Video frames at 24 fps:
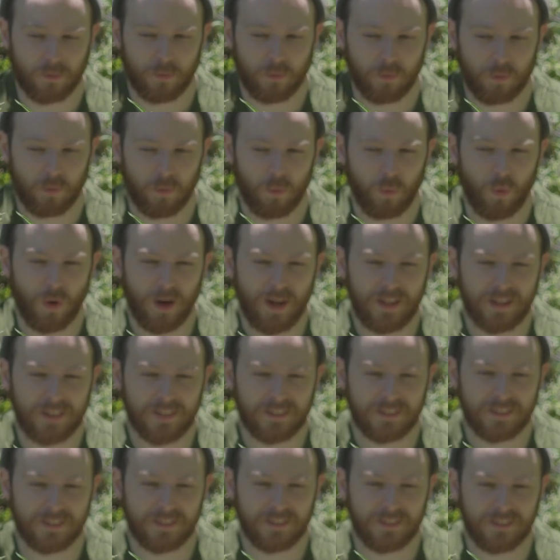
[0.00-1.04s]
what
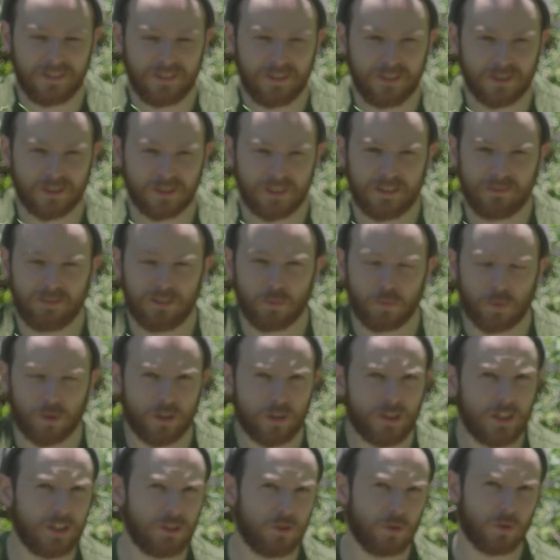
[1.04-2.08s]
you're even
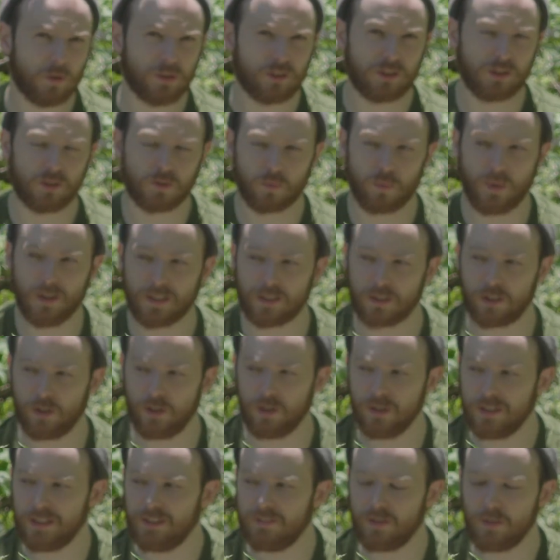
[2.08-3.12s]
working towards or what
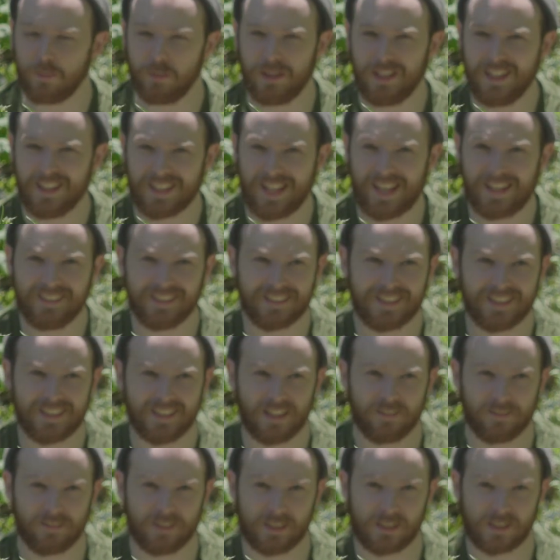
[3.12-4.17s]
could even be an
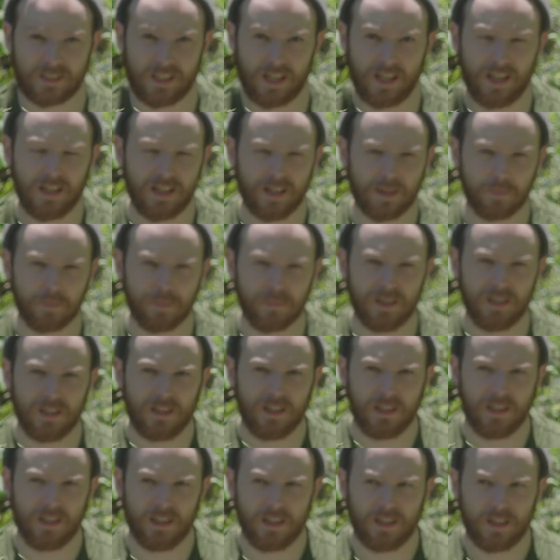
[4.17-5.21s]
ending of this game.
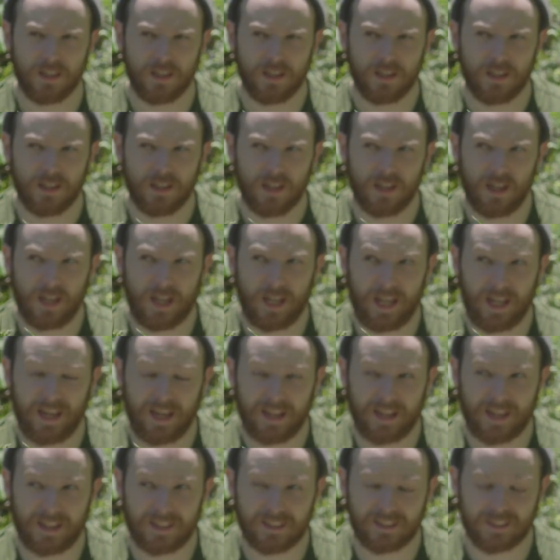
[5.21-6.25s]

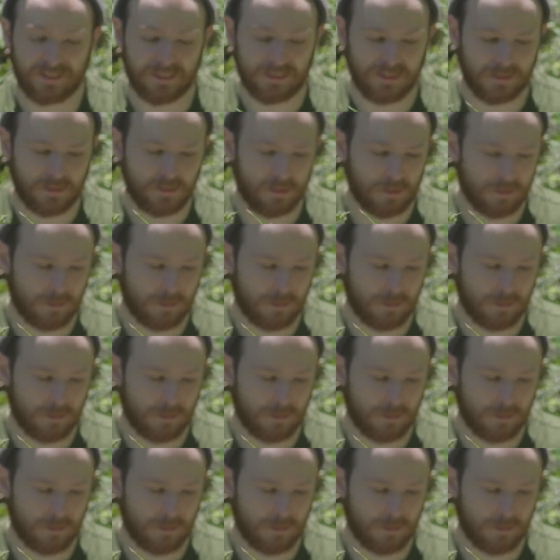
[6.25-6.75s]
And